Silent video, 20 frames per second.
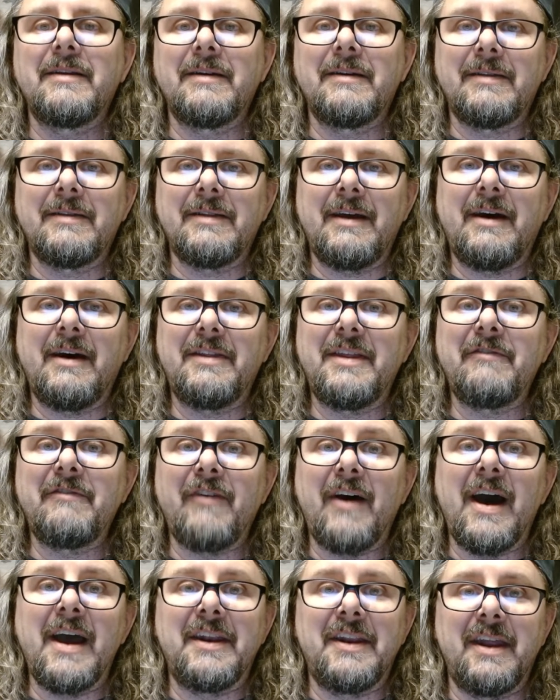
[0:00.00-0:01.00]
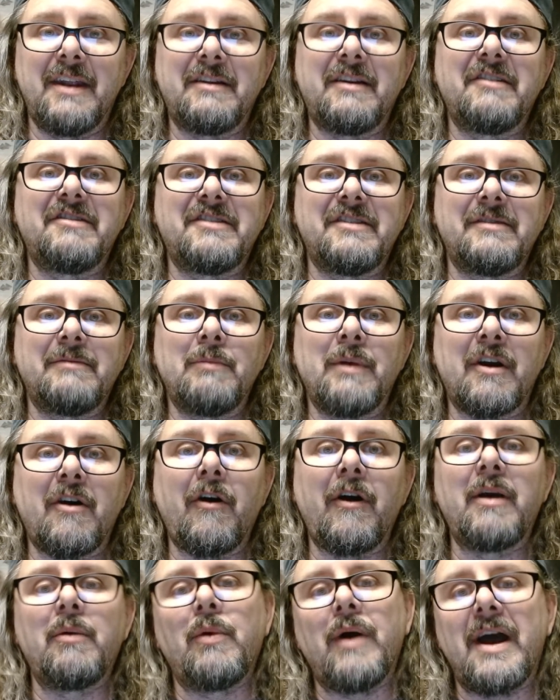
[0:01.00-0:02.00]
they find it because
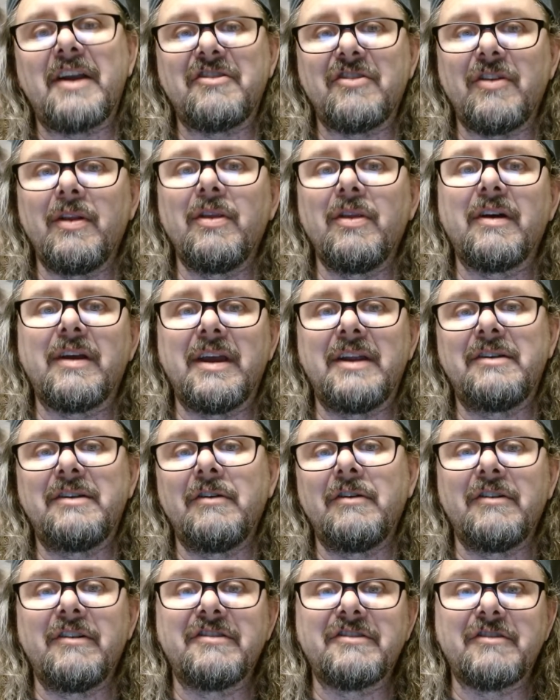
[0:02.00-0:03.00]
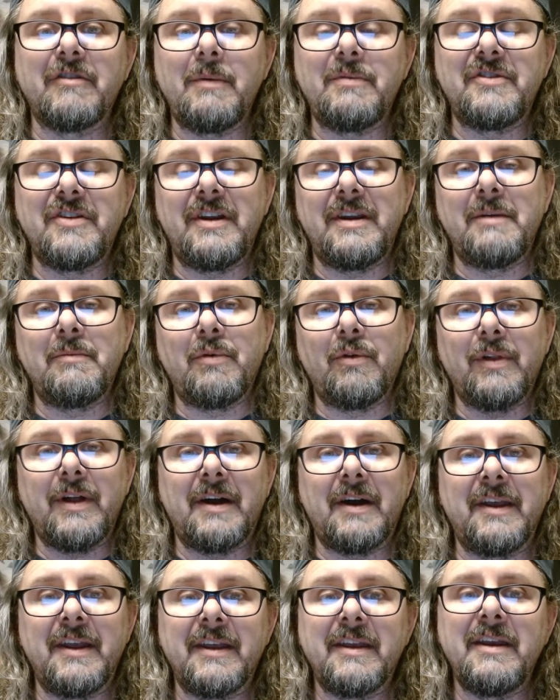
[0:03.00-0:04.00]
Mecari will actually look into your description and pull out
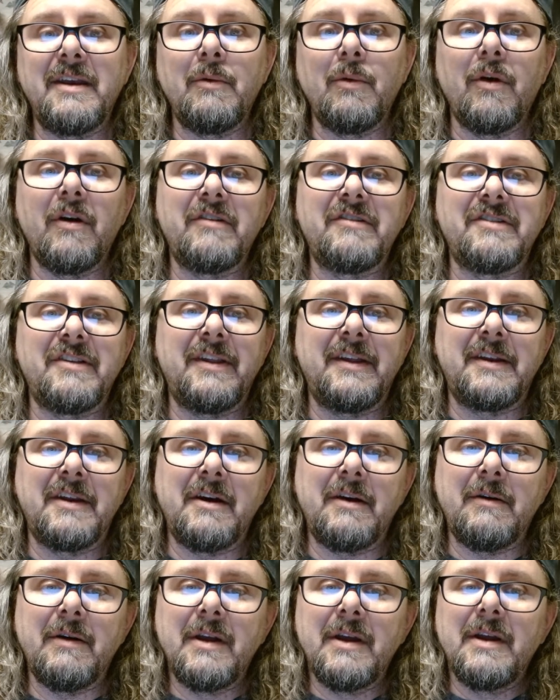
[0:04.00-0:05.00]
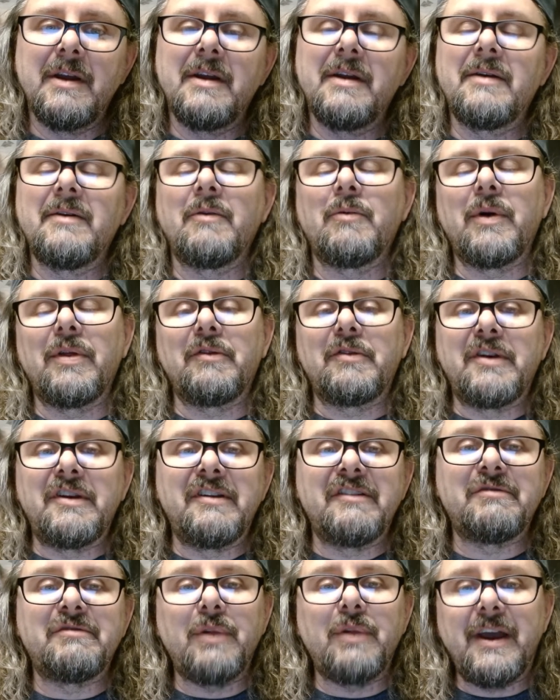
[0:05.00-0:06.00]
any keywords so they know whether to
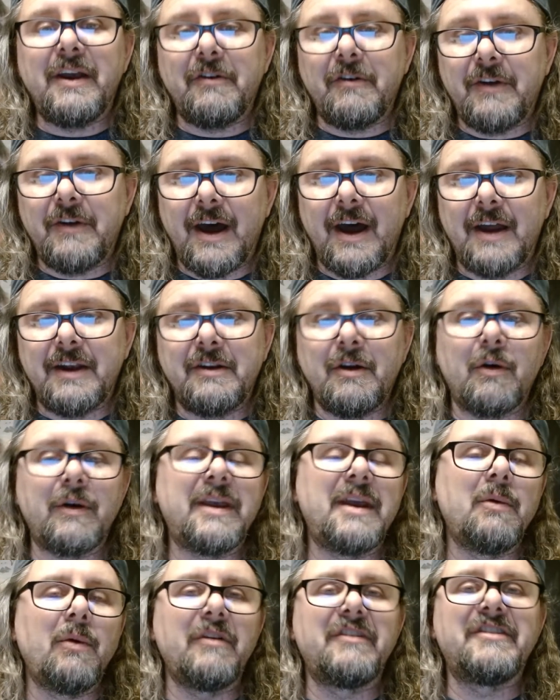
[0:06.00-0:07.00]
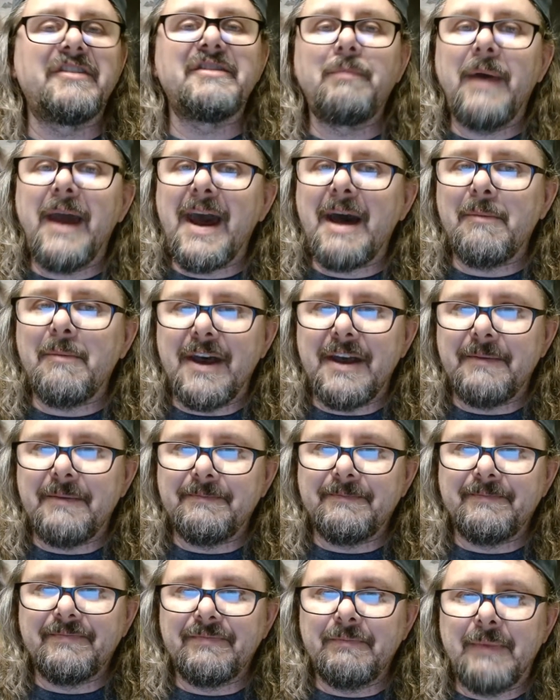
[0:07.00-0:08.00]
display it or not. Don't keyword spam it.
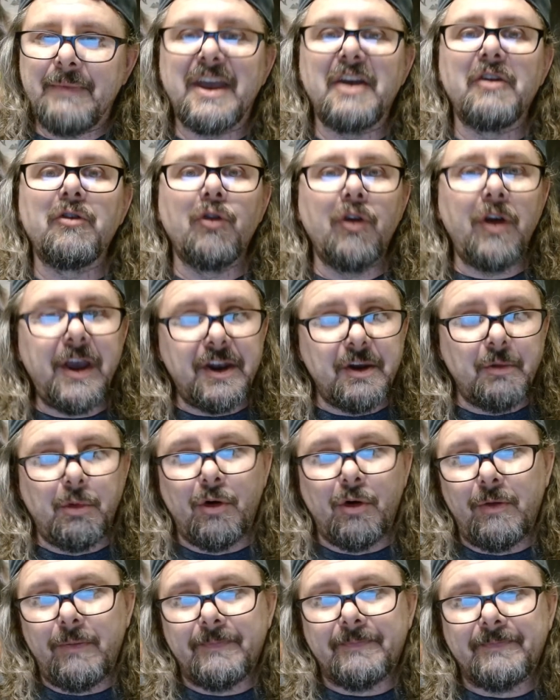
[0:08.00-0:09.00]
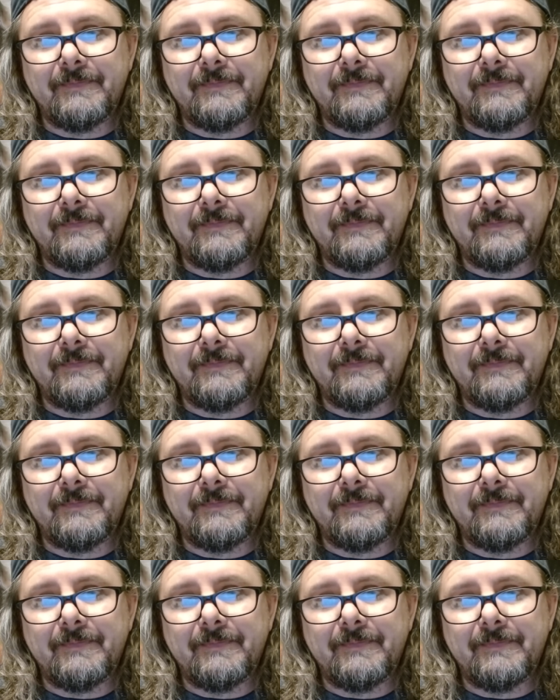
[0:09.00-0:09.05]
Make it readable.